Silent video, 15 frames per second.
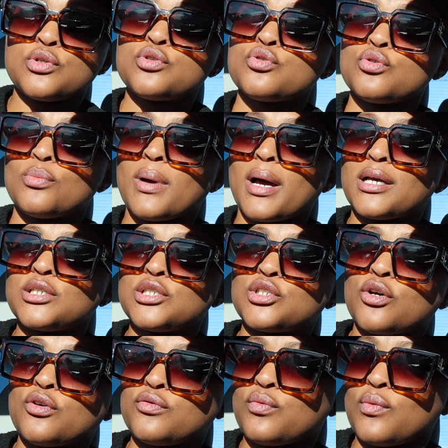too much
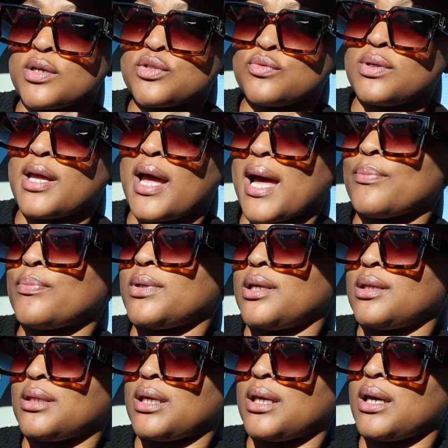of what's really
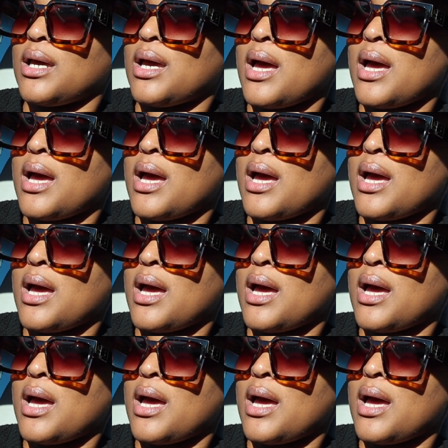happening there